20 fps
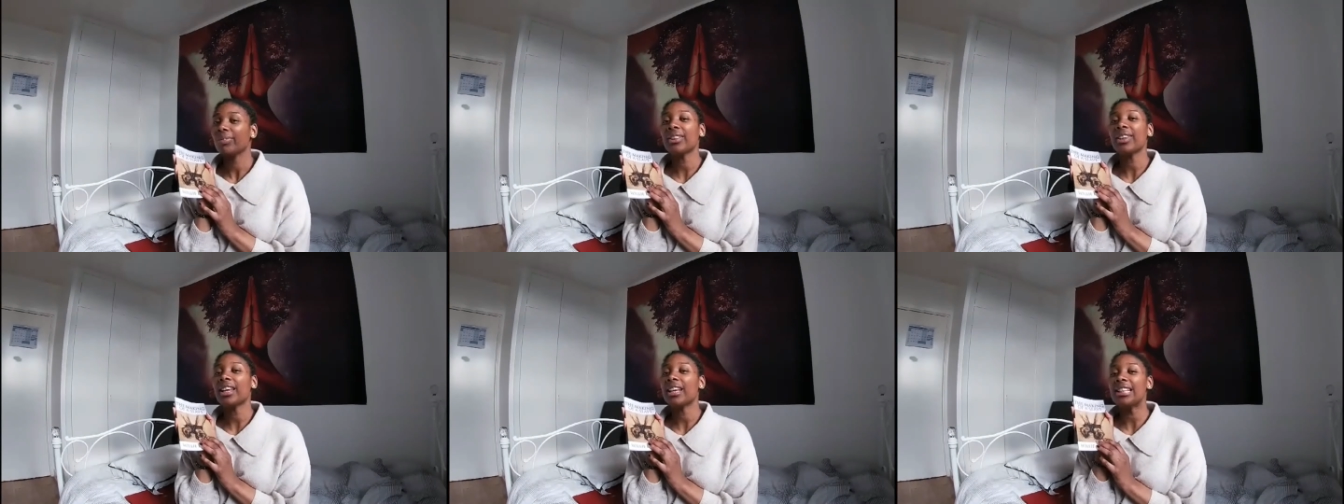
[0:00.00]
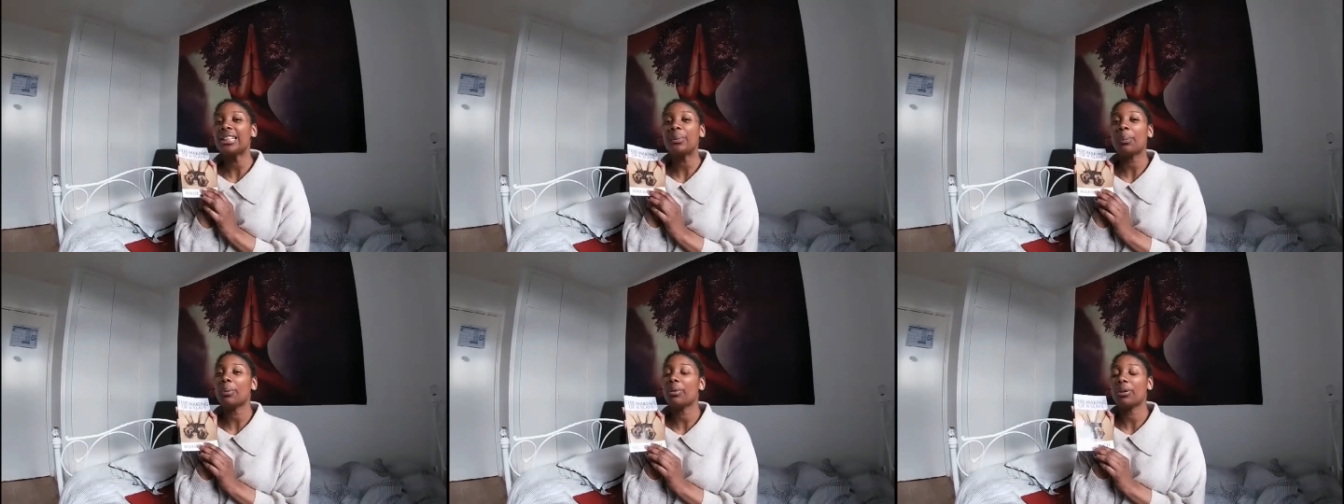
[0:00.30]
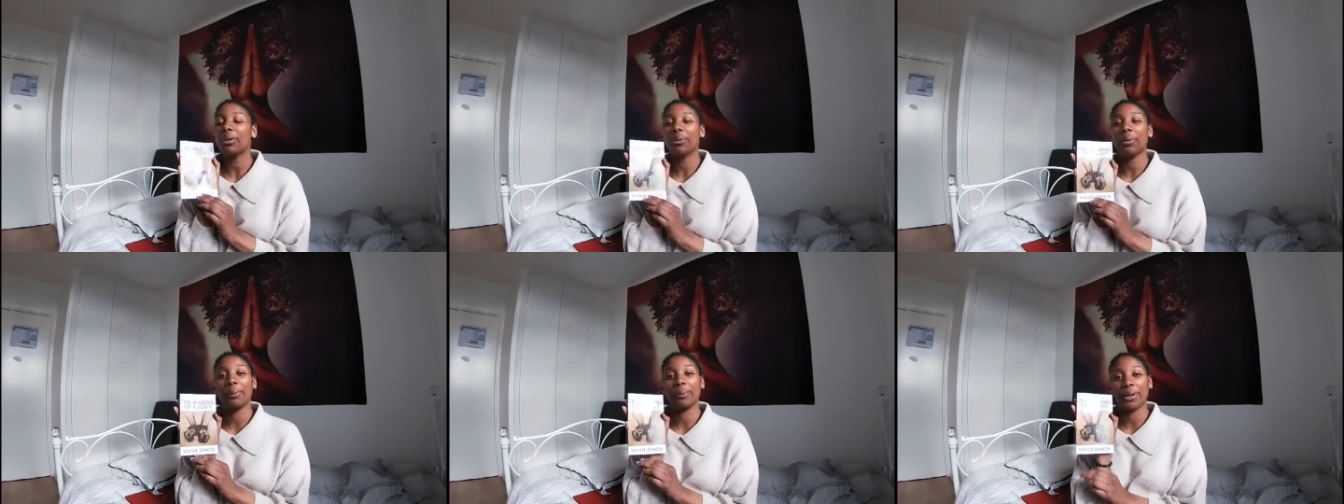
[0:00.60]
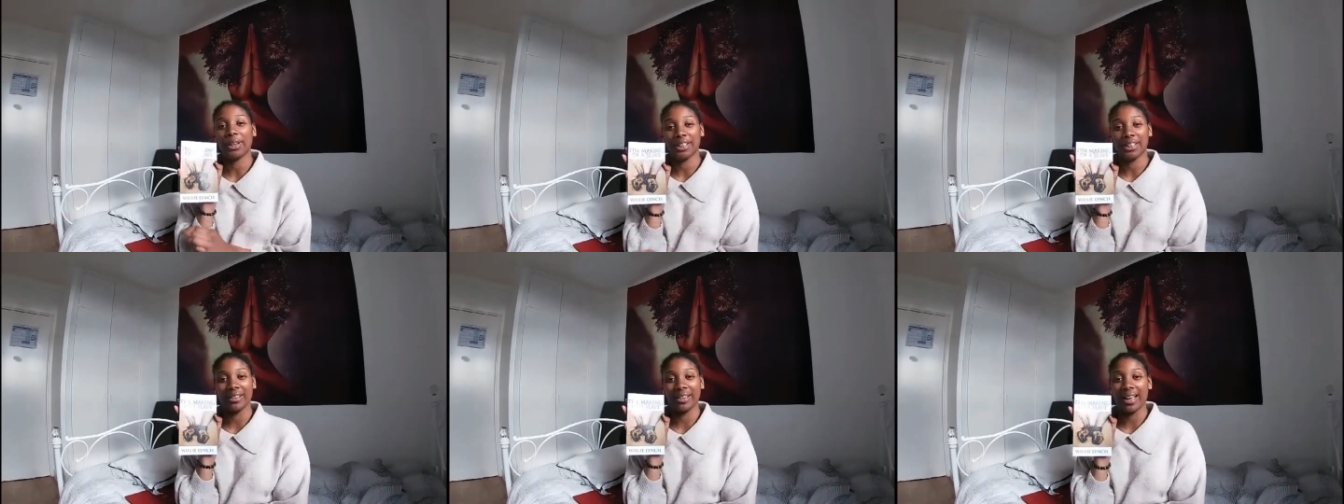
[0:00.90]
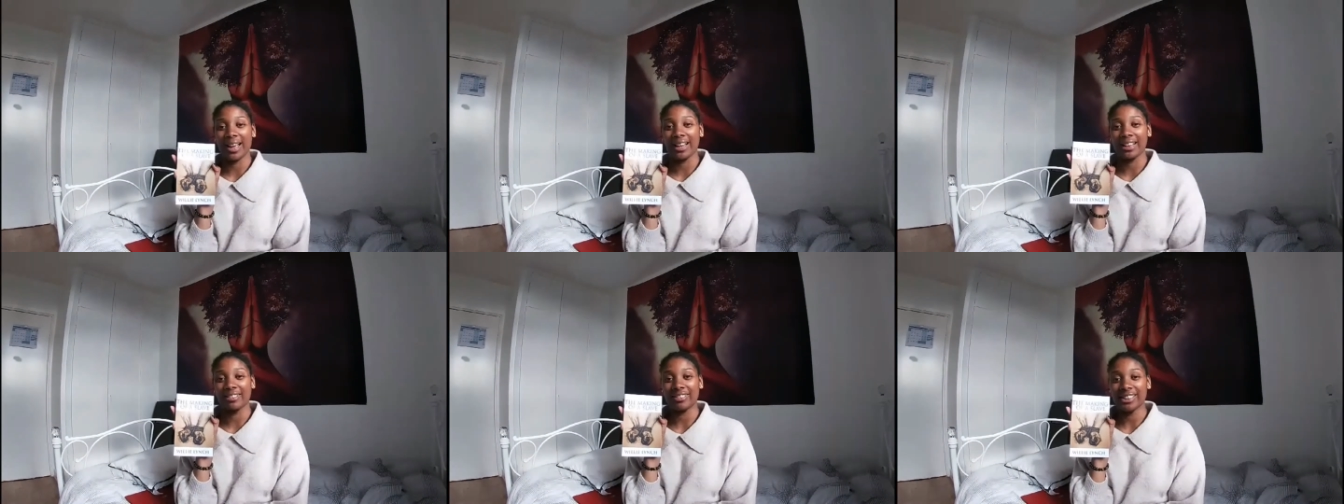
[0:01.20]
this book will make you
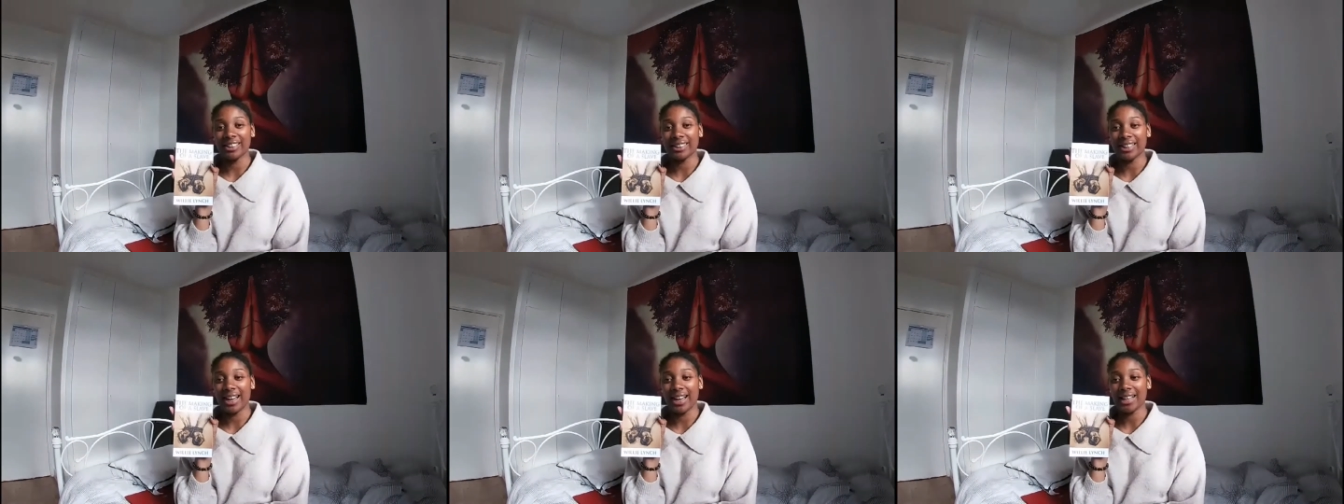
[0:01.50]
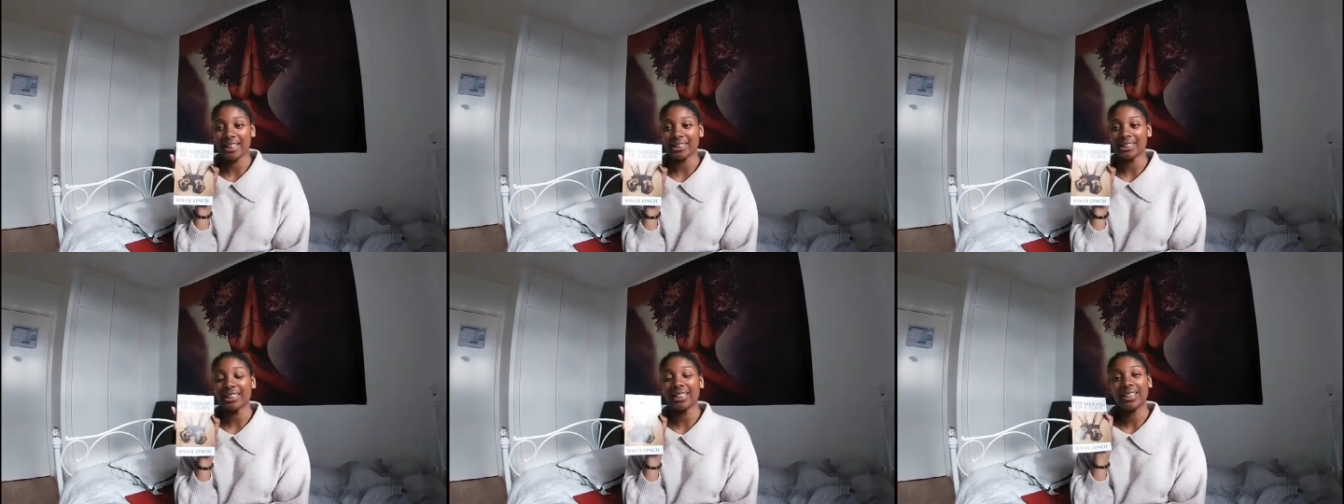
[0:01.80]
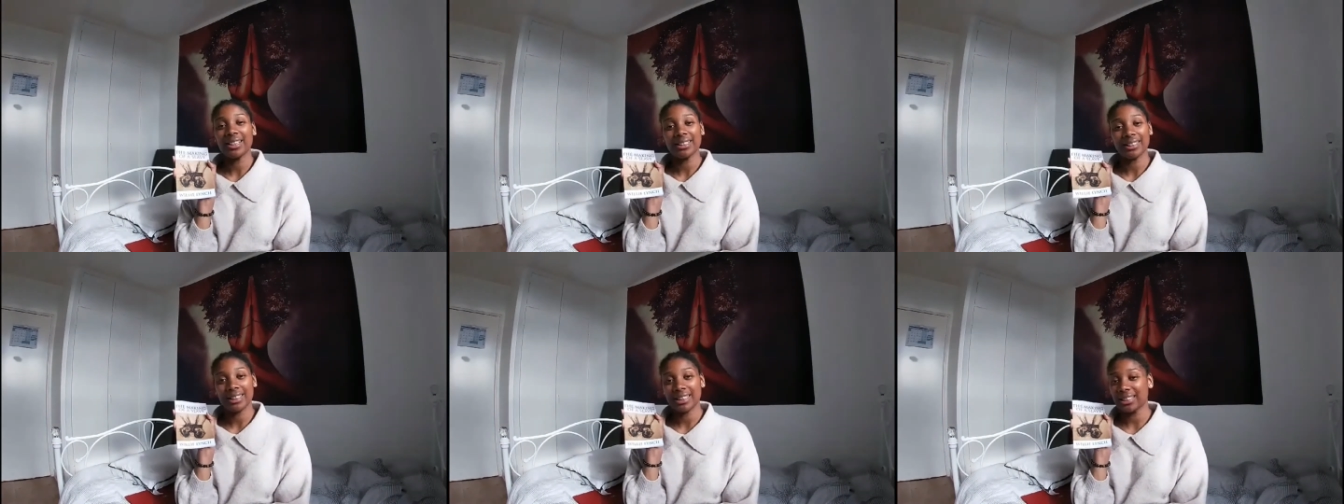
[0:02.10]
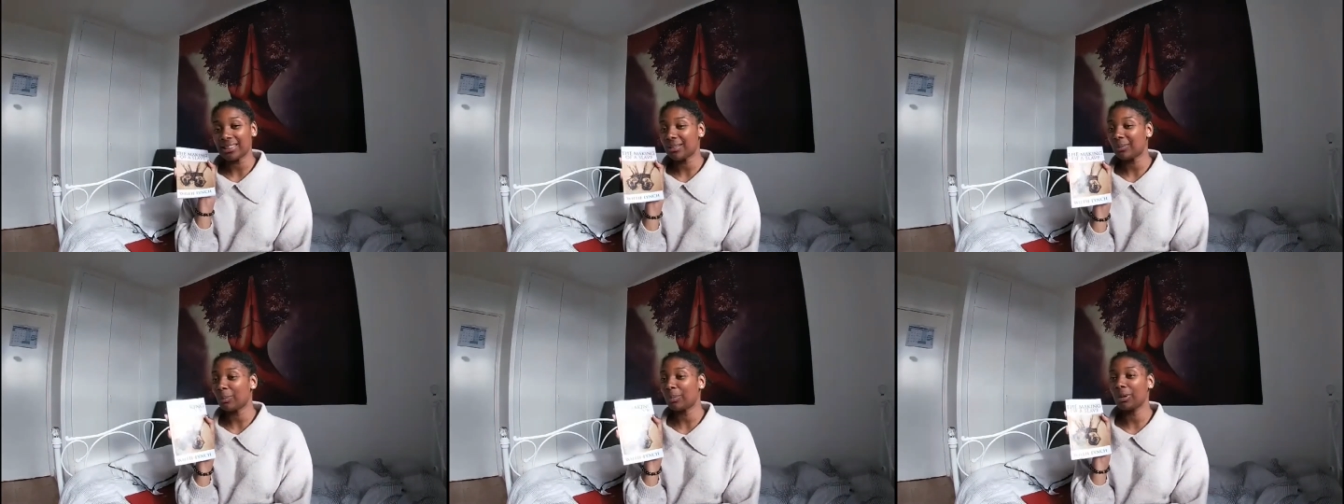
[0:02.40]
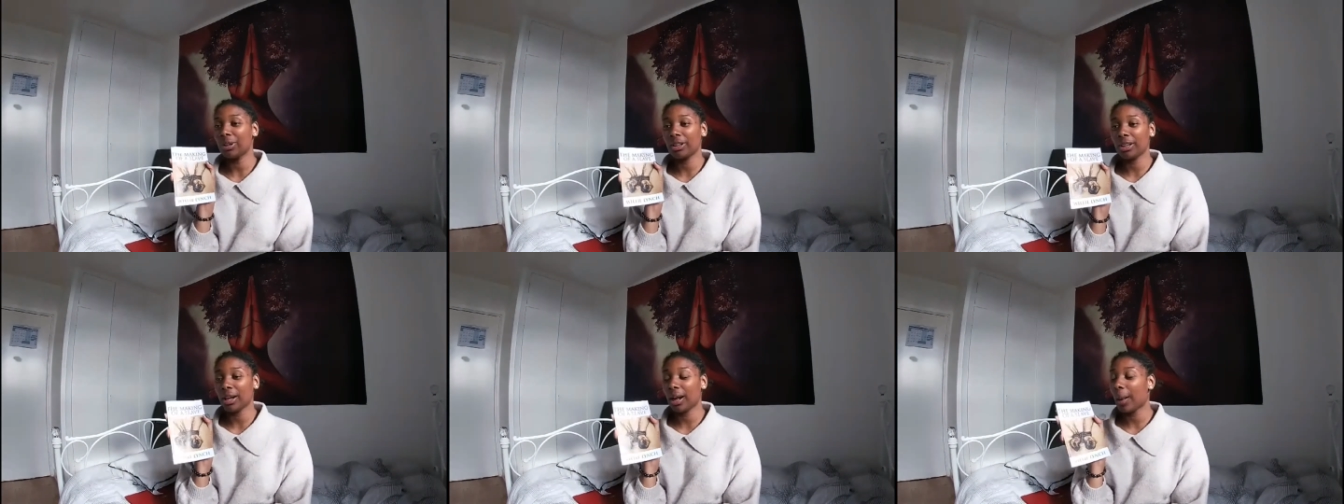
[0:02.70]
angry, guys. This
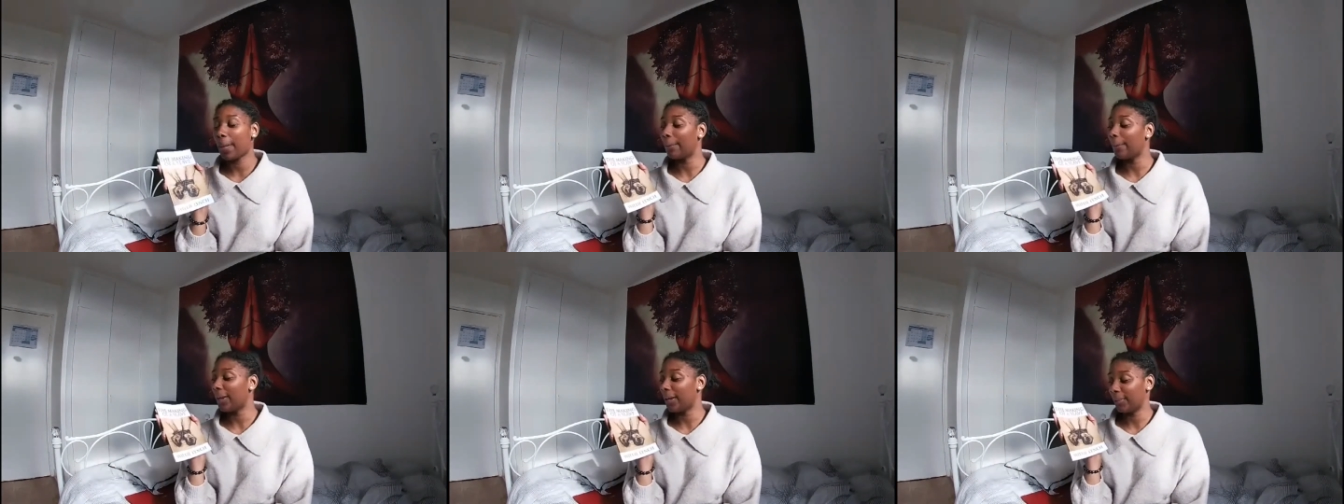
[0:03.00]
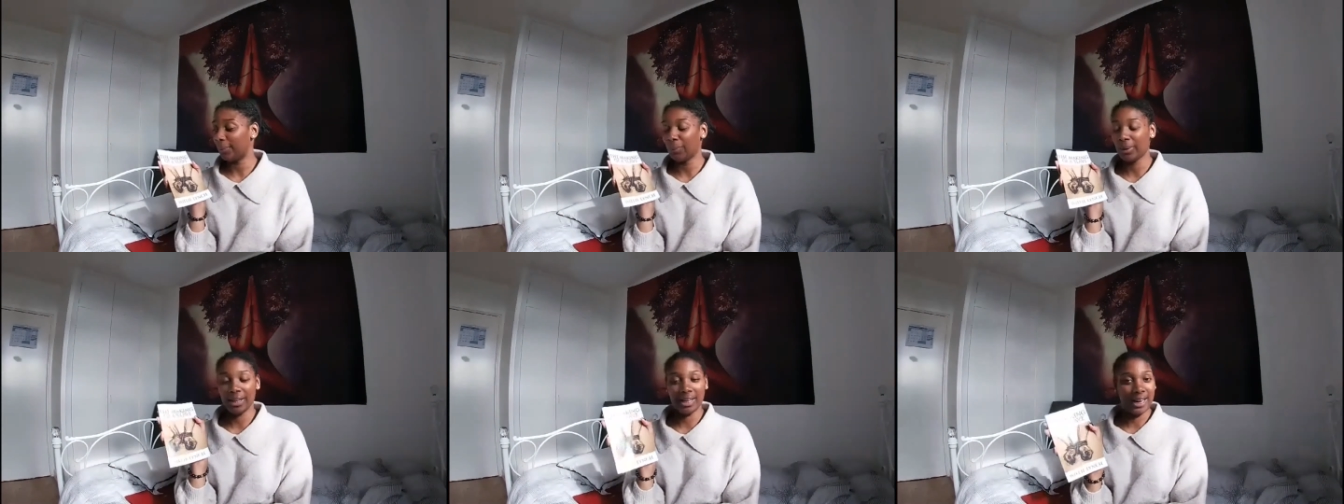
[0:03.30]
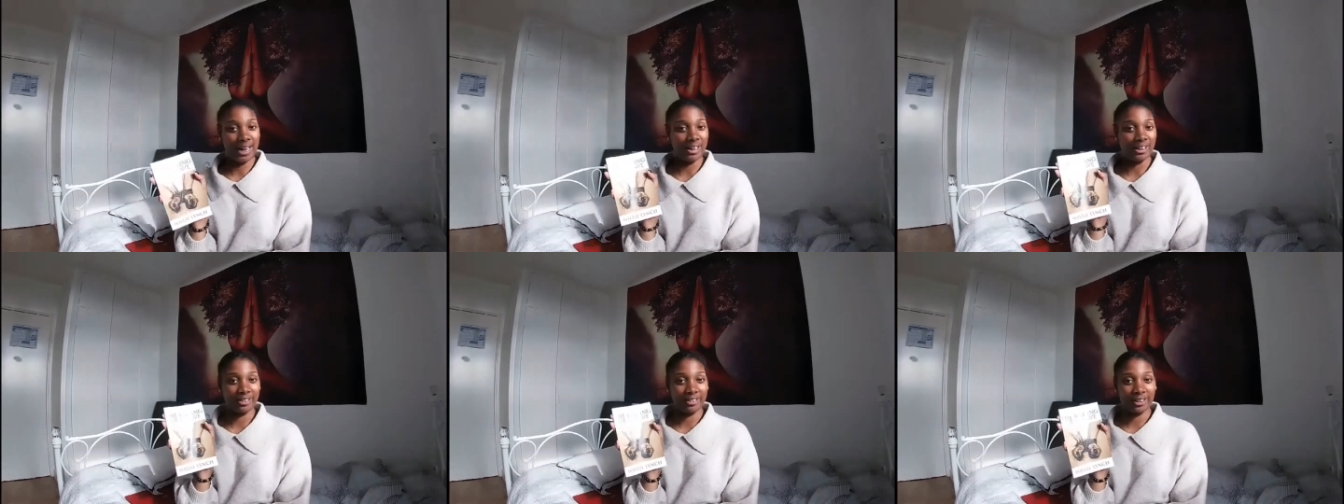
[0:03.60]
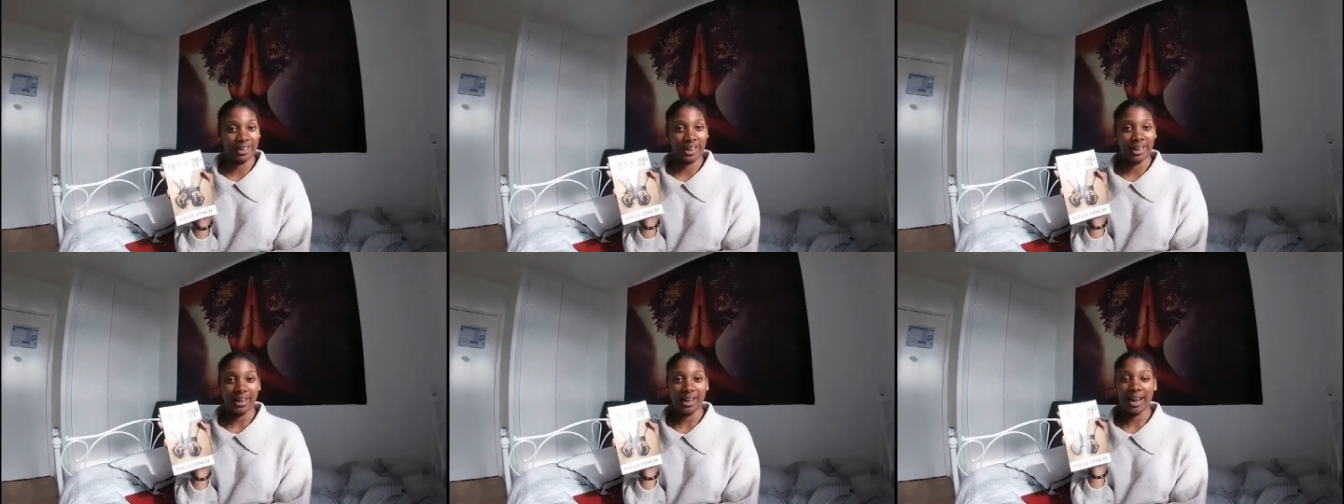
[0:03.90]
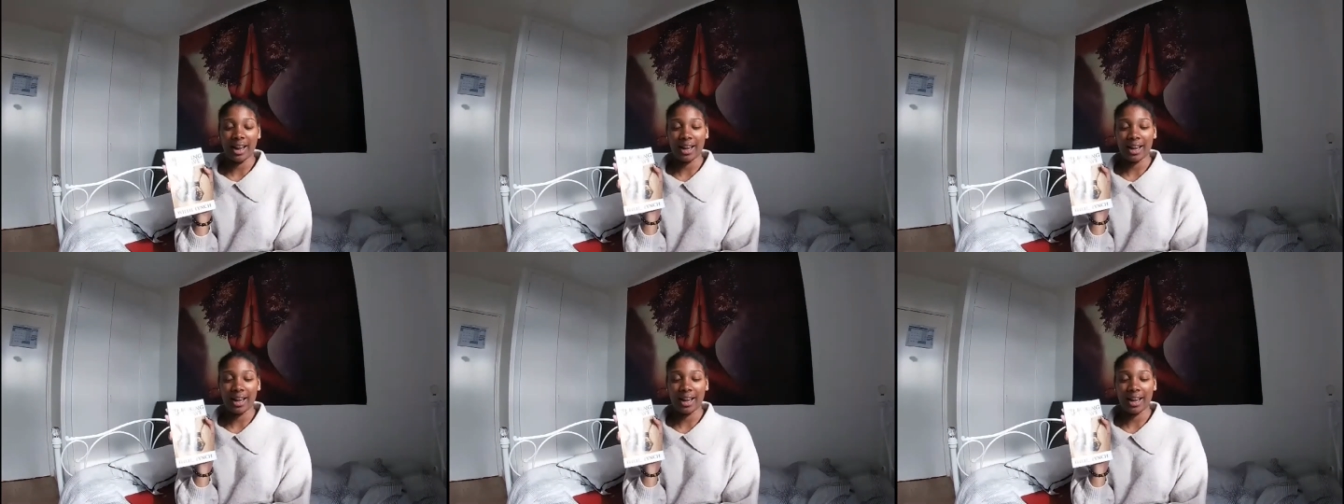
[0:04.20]
book made me angry.